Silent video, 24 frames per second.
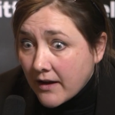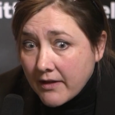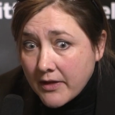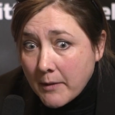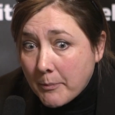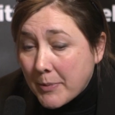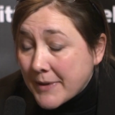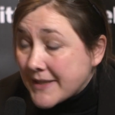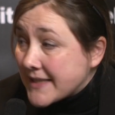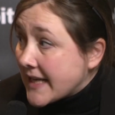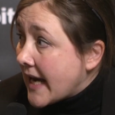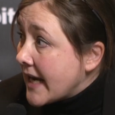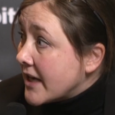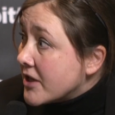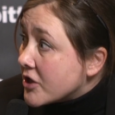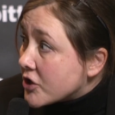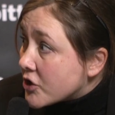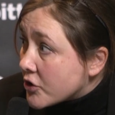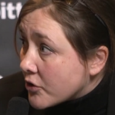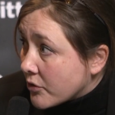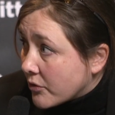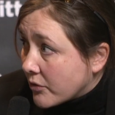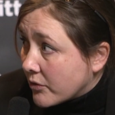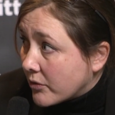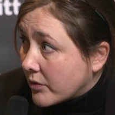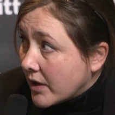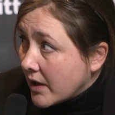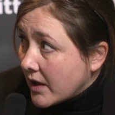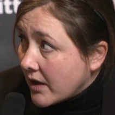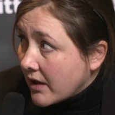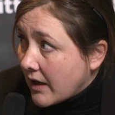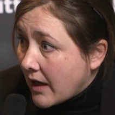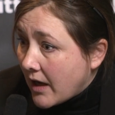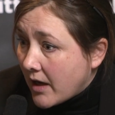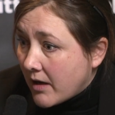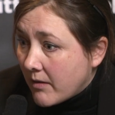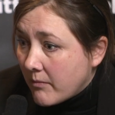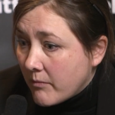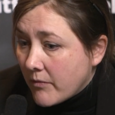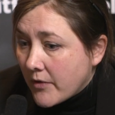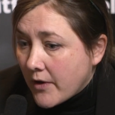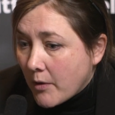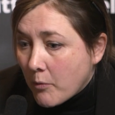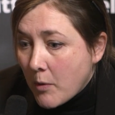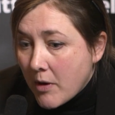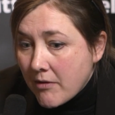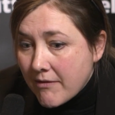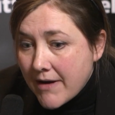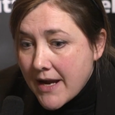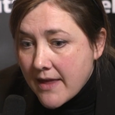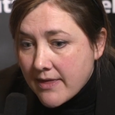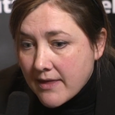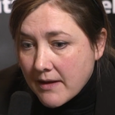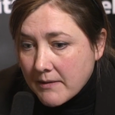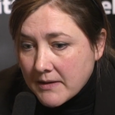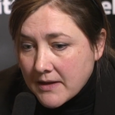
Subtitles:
the potential that we're in,